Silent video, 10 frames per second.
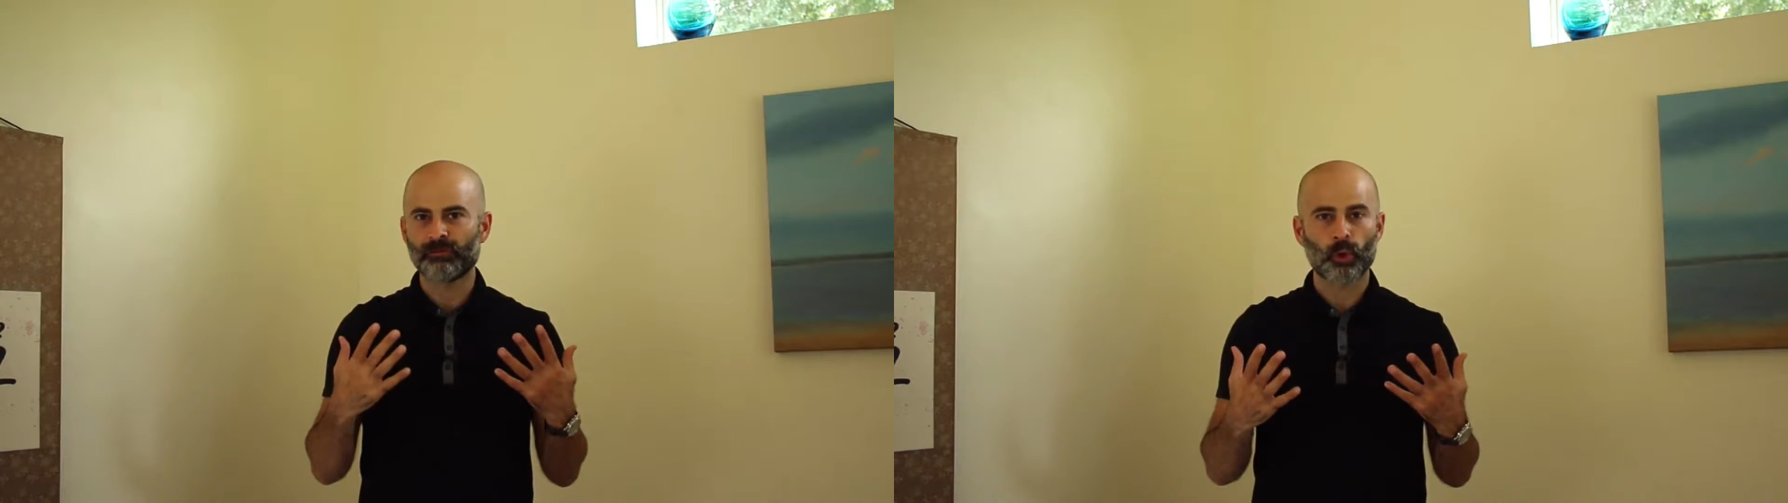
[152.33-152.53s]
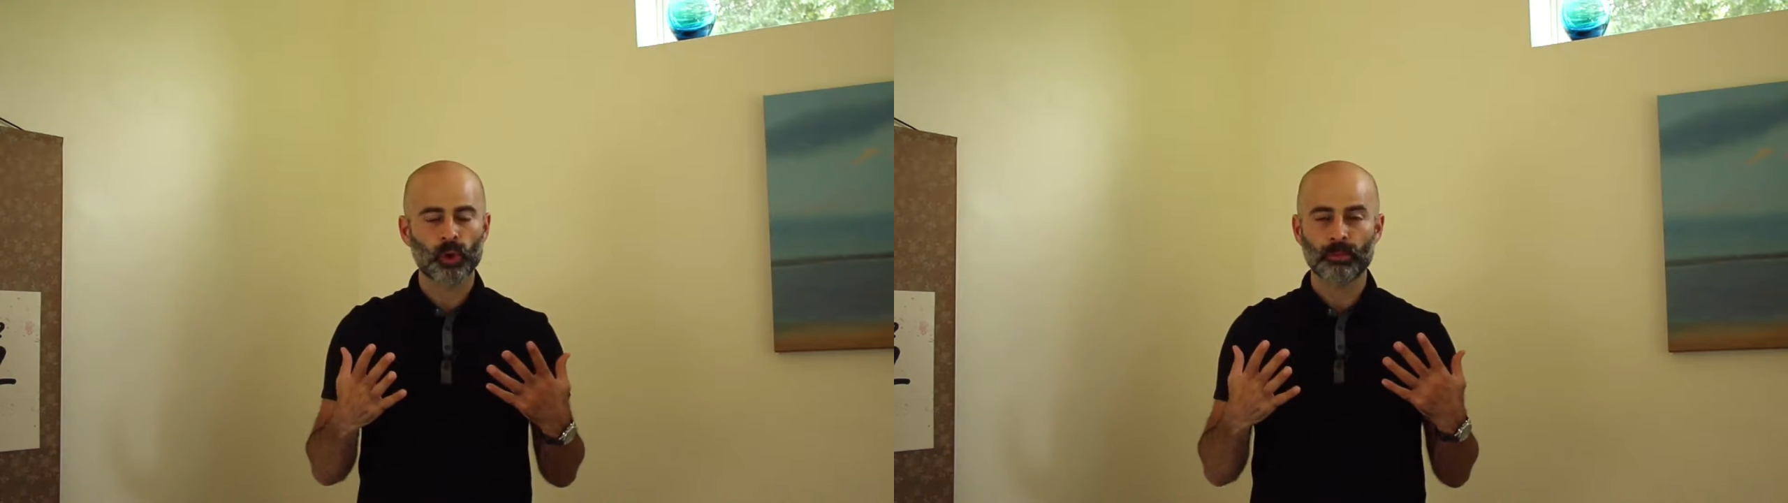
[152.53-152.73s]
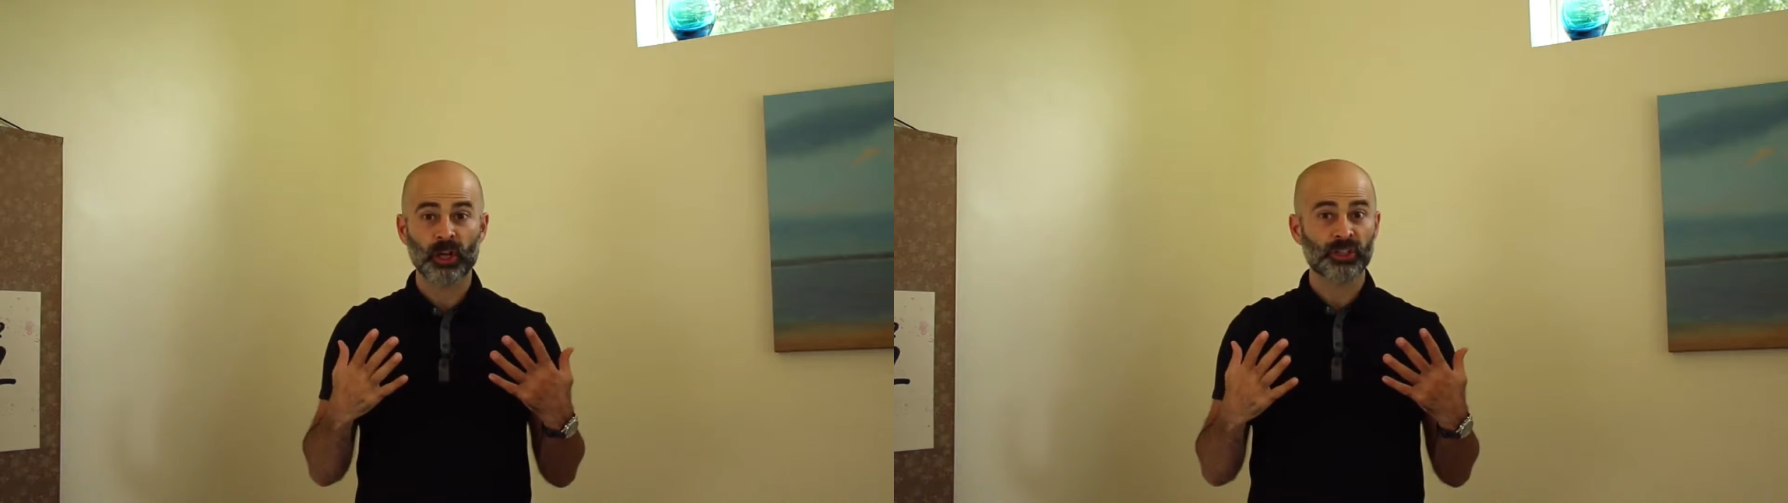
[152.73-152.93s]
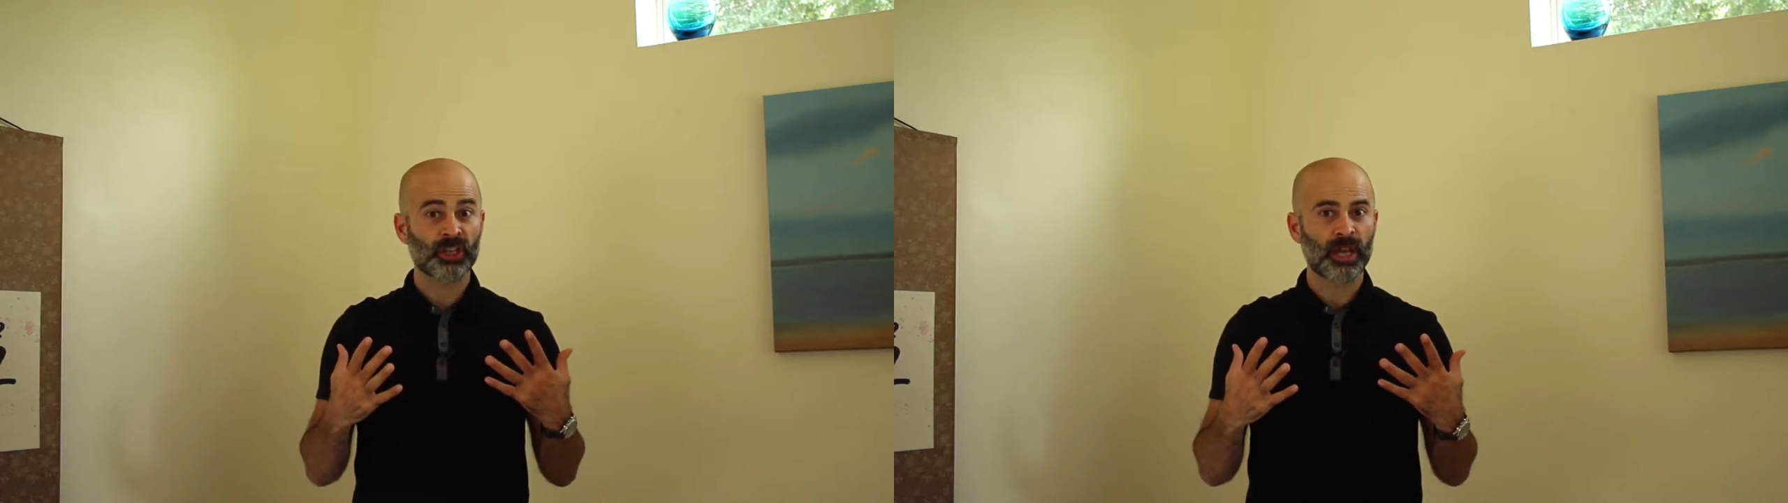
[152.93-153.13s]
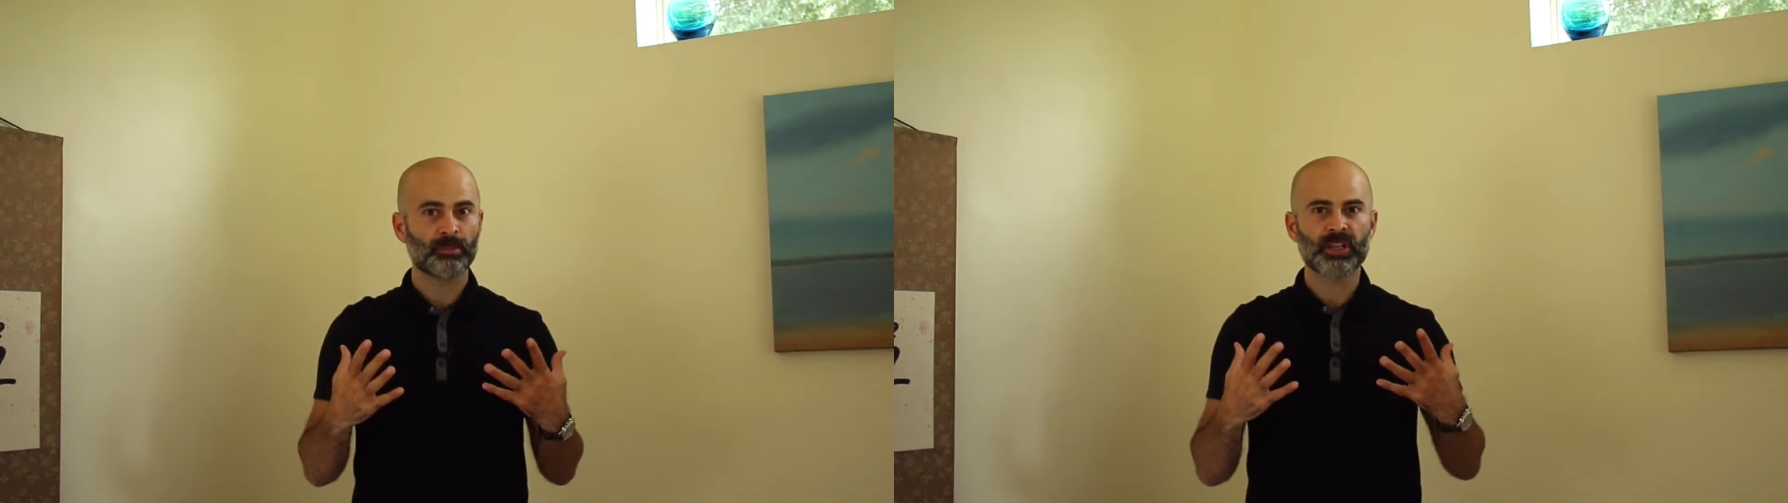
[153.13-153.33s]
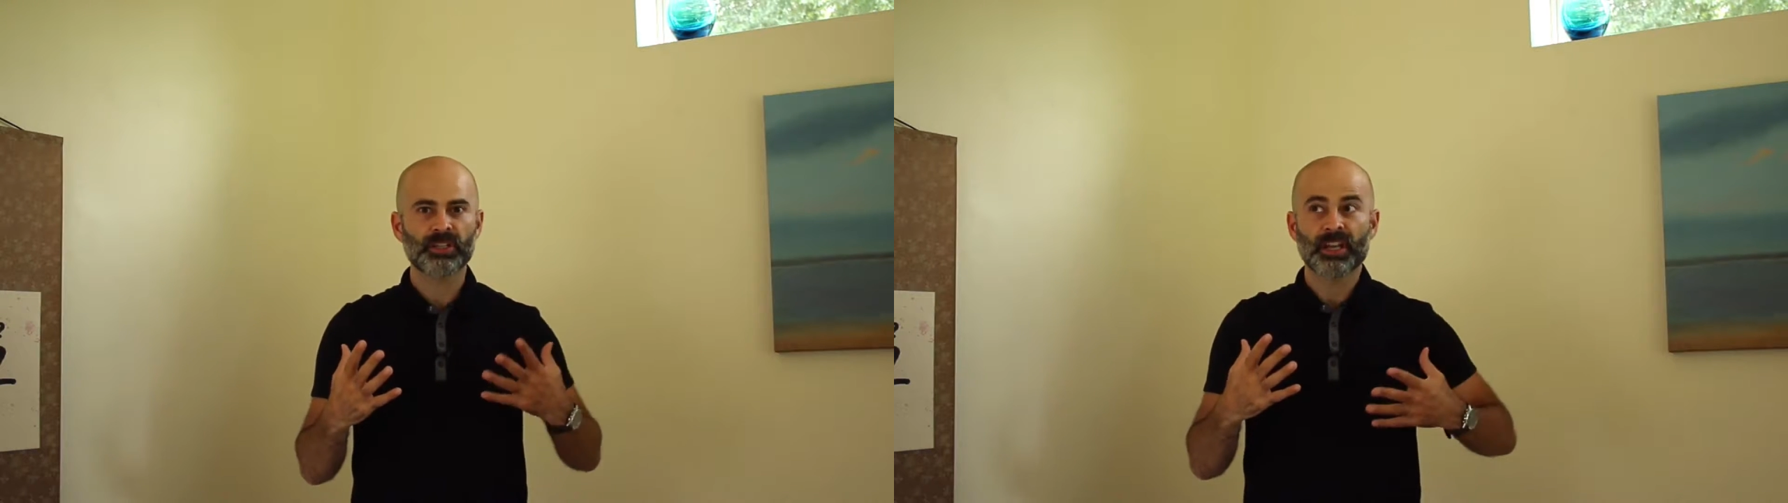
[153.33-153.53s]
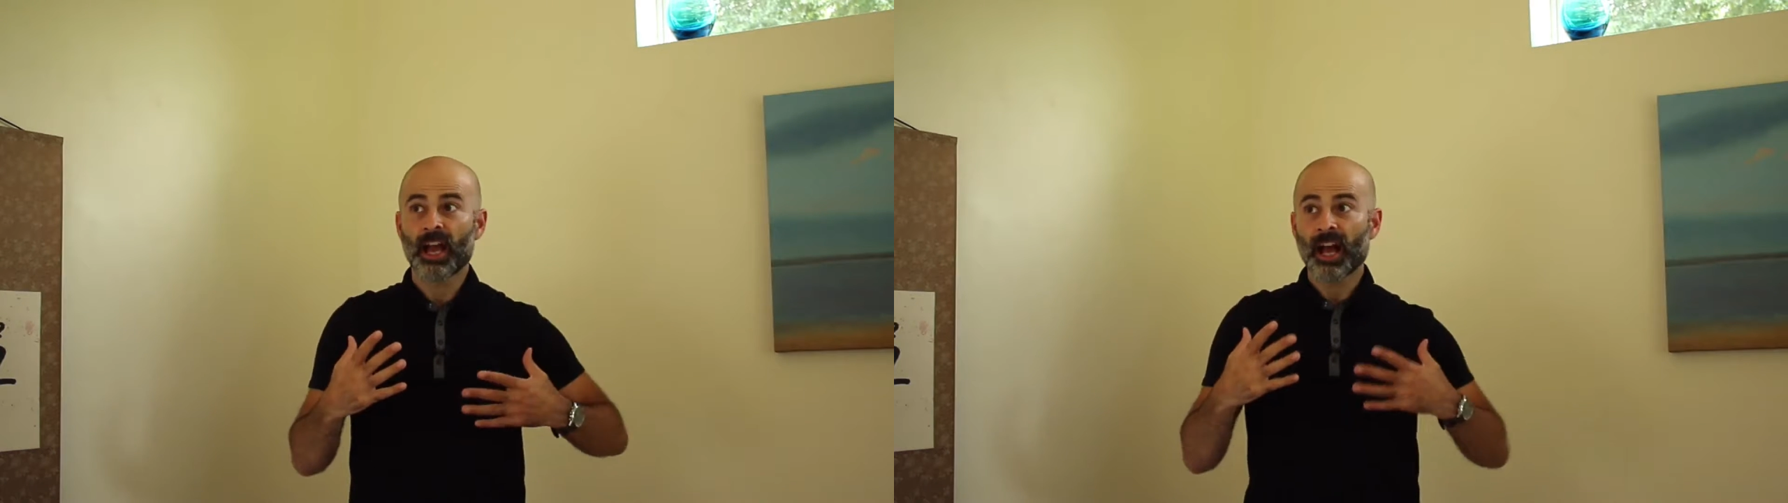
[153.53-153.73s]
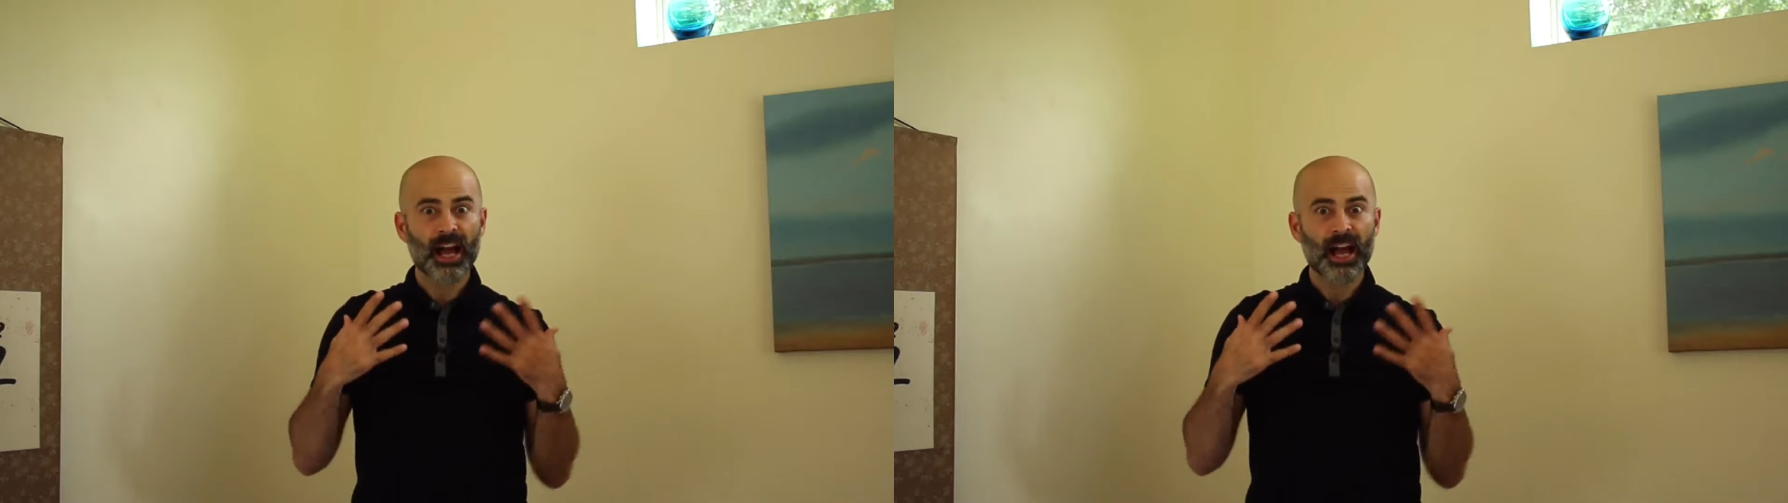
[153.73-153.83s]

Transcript: form much yet because